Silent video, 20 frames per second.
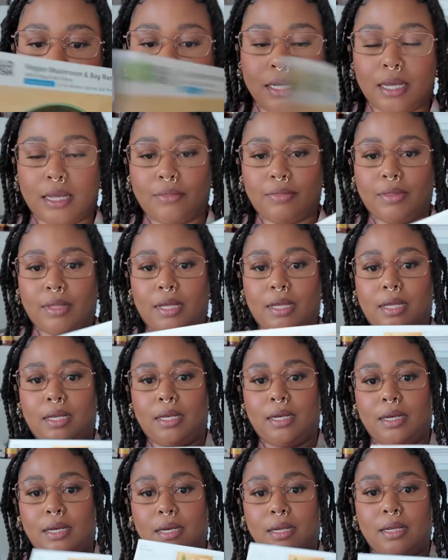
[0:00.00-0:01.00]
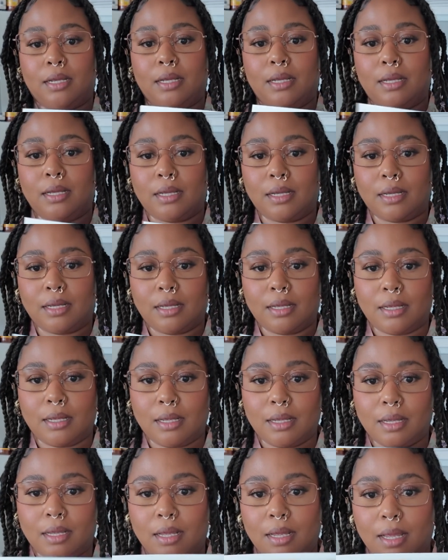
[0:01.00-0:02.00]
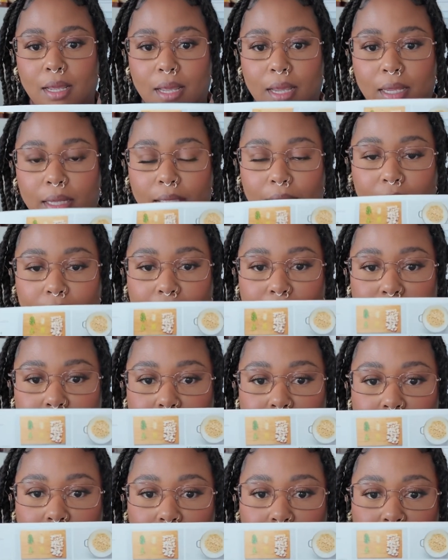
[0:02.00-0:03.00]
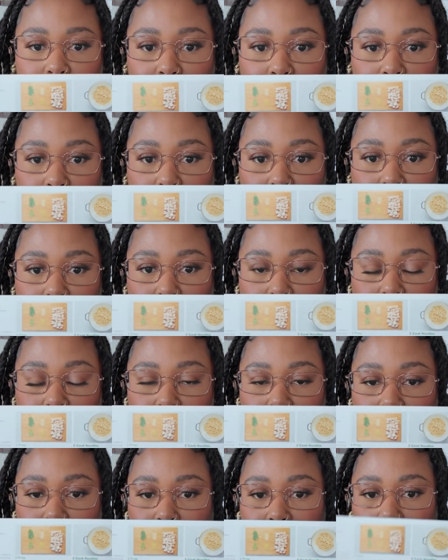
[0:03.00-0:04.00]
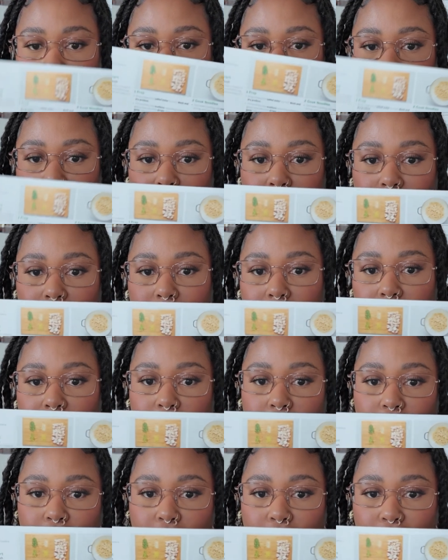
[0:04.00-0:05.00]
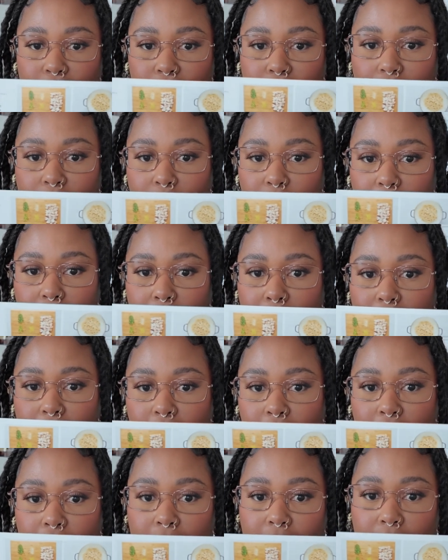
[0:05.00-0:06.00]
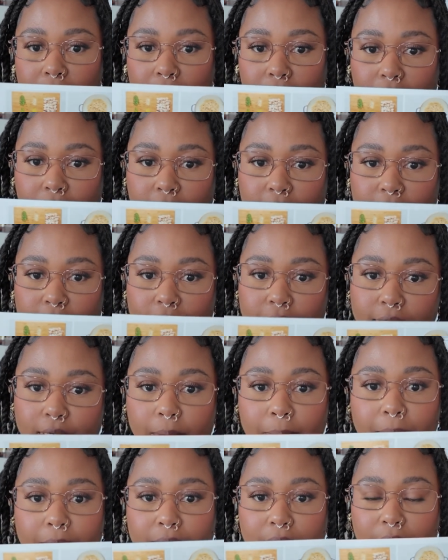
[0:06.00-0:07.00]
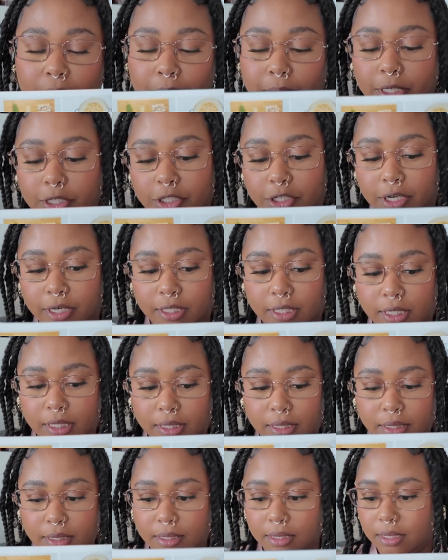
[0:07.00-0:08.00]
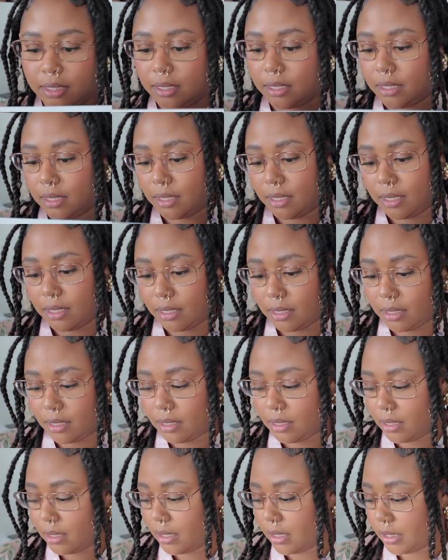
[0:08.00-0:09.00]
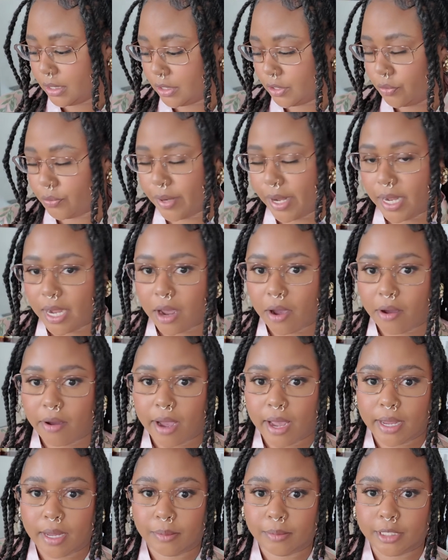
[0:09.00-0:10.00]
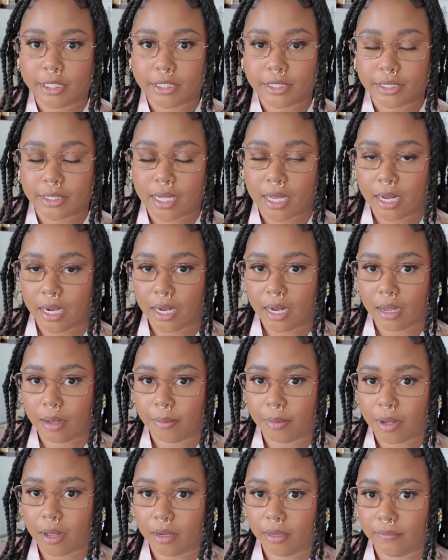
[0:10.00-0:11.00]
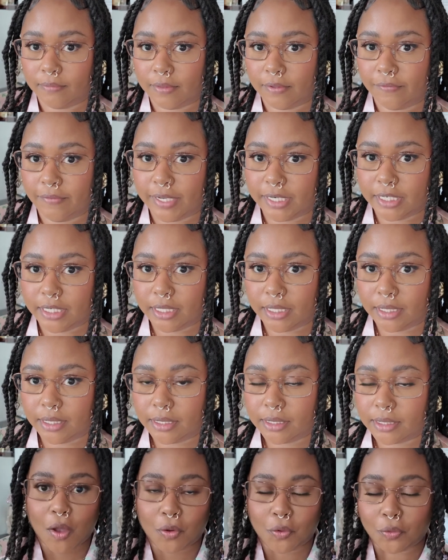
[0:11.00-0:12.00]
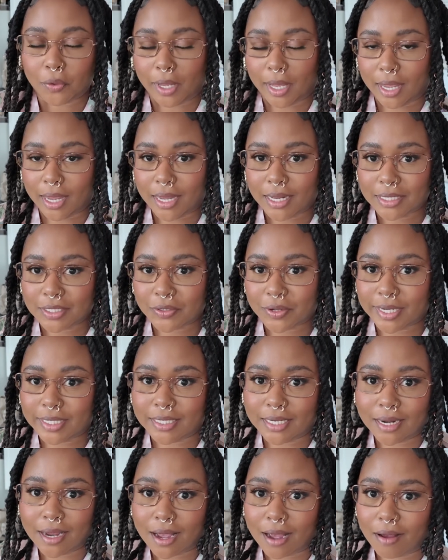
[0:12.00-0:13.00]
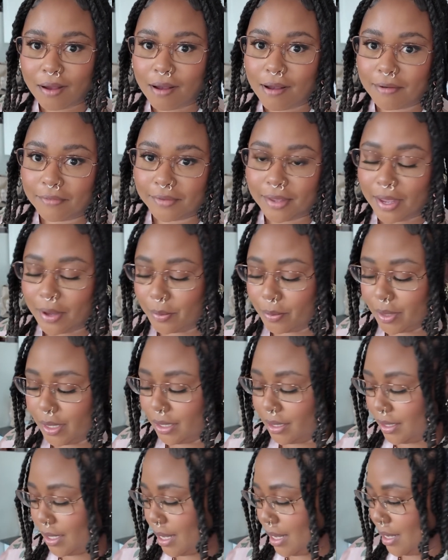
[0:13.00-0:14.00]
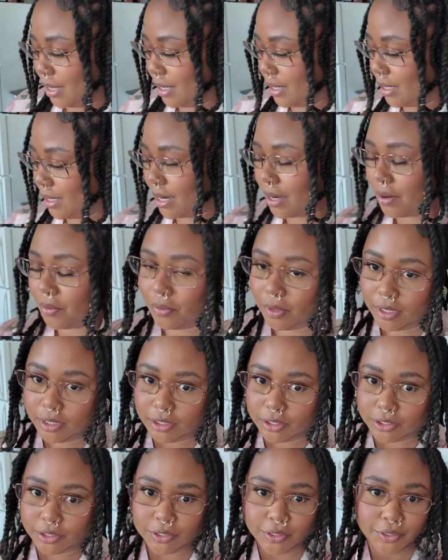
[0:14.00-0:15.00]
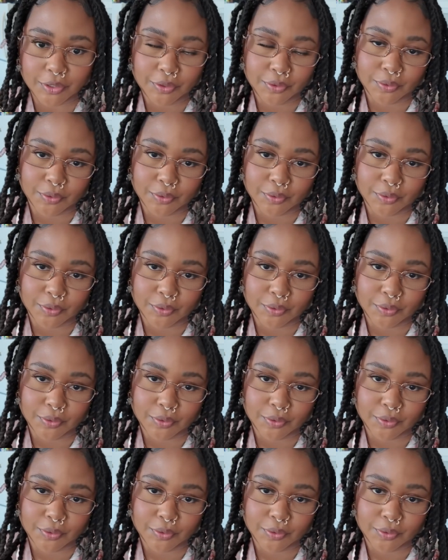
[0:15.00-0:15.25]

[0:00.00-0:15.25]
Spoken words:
and then a list of things to do to prep for it. So it gives you step-by-step instructions. So right now I am just cutting up all of the veggies. Okay, so I did cut off camera and I want to show you